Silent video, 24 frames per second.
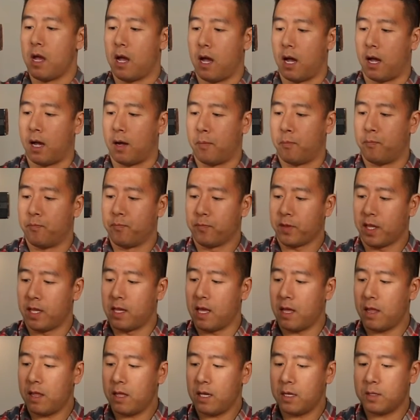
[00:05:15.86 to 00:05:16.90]

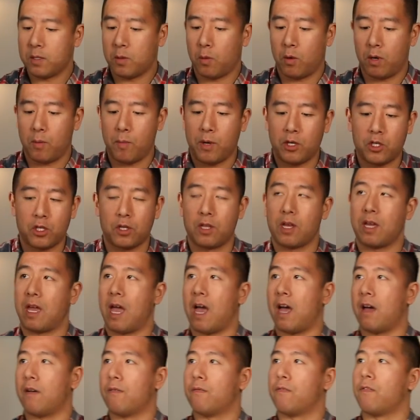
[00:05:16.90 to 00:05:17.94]
The other thing is you want to make sure that you
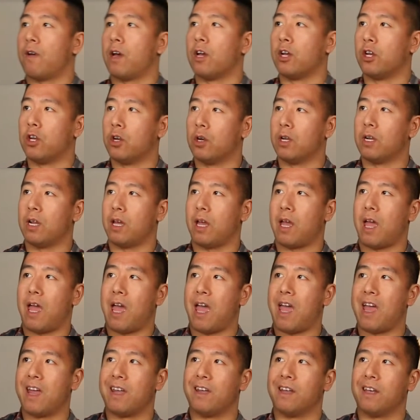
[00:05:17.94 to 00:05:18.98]
have a good
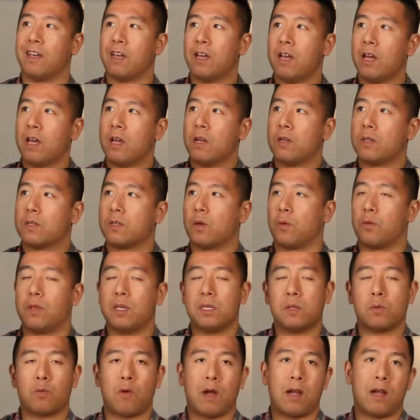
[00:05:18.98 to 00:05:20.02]
head. So
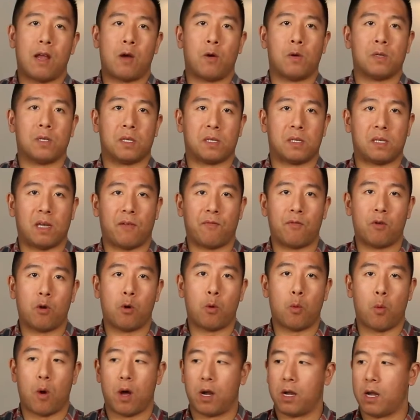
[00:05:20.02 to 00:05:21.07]
this right now is a
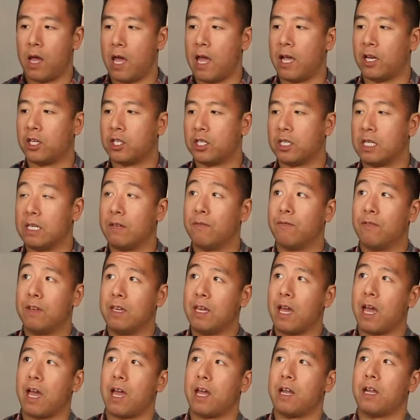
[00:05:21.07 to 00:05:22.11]
701
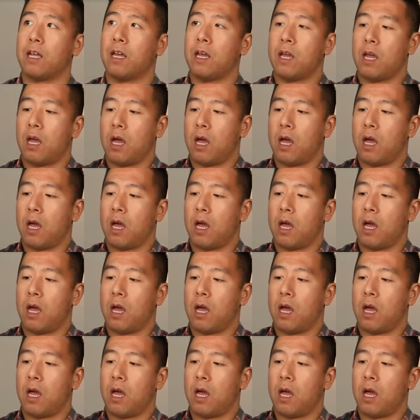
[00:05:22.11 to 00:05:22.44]
HDV head.